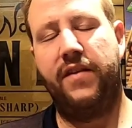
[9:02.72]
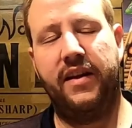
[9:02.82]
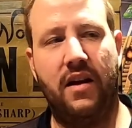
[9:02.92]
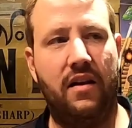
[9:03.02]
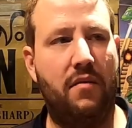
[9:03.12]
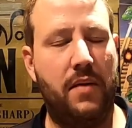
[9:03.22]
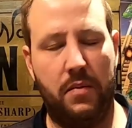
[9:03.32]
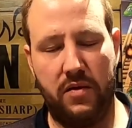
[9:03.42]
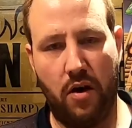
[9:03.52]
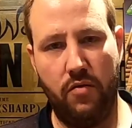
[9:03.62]
thing that a lot of
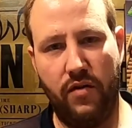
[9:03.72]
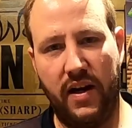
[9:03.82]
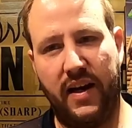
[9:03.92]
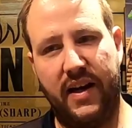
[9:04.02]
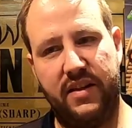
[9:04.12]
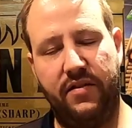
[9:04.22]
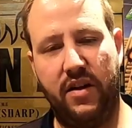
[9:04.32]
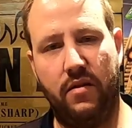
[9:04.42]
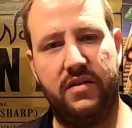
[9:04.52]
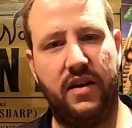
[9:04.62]
people don't realise if you
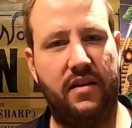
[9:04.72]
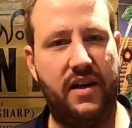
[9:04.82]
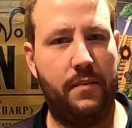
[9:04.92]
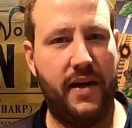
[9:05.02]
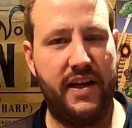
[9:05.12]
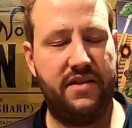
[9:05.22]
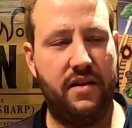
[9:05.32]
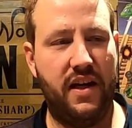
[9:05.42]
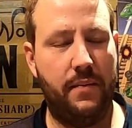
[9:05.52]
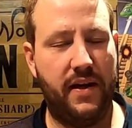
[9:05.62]
don't sell on eBay is
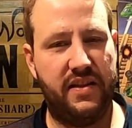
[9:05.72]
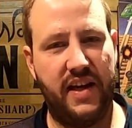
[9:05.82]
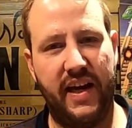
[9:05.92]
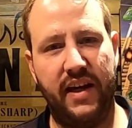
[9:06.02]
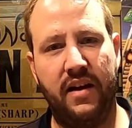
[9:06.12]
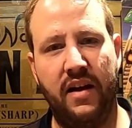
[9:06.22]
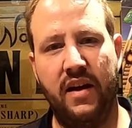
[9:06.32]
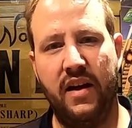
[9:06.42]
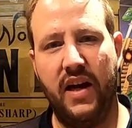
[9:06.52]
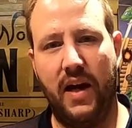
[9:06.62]
that eBay take
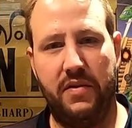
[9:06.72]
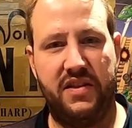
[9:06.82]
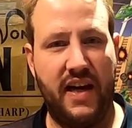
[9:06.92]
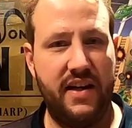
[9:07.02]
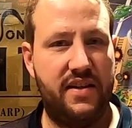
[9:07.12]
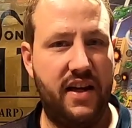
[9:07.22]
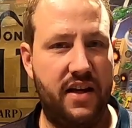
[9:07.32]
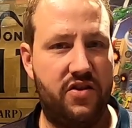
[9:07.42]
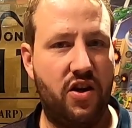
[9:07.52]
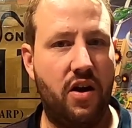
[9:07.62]
a
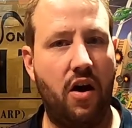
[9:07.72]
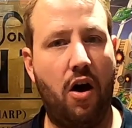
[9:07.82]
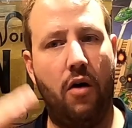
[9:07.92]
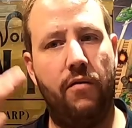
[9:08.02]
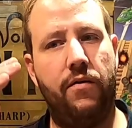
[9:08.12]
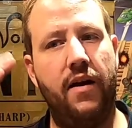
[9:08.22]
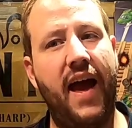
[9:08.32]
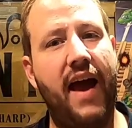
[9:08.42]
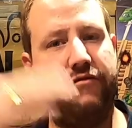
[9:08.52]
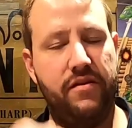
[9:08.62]
percentage off
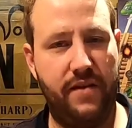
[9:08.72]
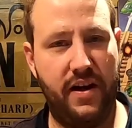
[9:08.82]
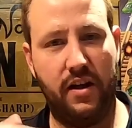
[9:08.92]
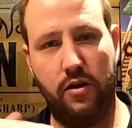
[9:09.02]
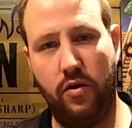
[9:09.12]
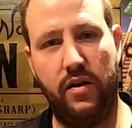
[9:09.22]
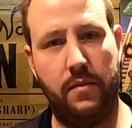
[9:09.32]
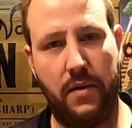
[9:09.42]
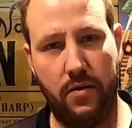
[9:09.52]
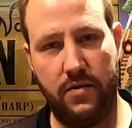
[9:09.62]
everything, including the
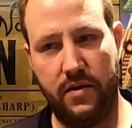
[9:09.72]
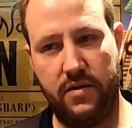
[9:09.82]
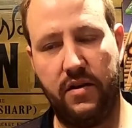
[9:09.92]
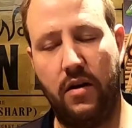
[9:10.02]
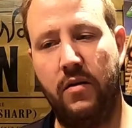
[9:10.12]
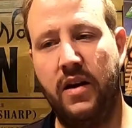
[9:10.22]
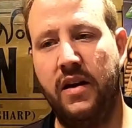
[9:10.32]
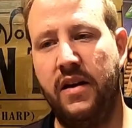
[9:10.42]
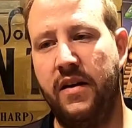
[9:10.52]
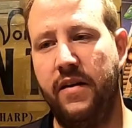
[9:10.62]
postage. So
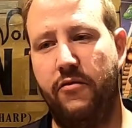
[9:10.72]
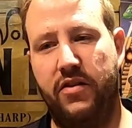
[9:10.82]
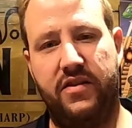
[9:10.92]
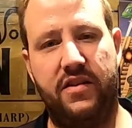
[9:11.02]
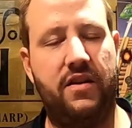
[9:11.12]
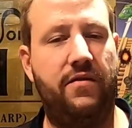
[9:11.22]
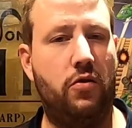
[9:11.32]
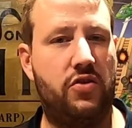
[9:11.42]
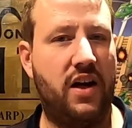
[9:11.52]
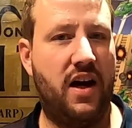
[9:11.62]
for instance, if
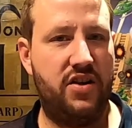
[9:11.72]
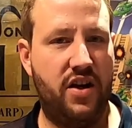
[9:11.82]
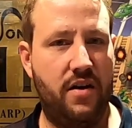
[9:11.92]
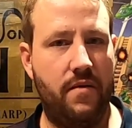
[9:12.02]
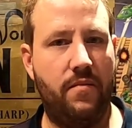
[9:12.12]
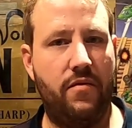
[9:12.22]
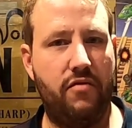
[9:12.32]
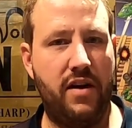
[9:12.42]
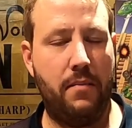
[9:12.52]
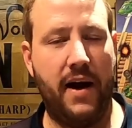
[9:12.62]
you're charging
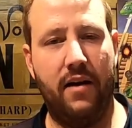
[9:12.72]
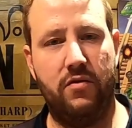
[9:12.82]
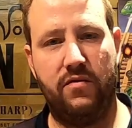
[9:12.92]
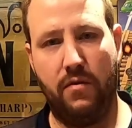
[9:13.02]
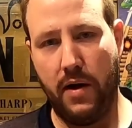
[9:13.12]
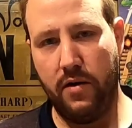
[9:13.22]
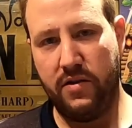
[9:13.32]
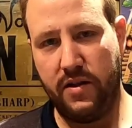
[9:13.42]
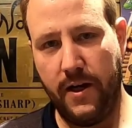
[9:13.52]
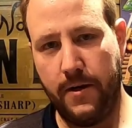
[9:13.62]
three pounds for
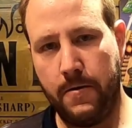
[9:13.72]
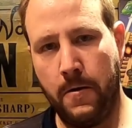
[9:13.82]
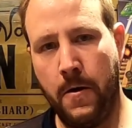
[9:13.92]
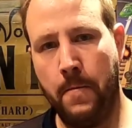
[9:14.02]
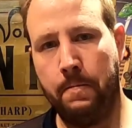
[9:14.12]
postage,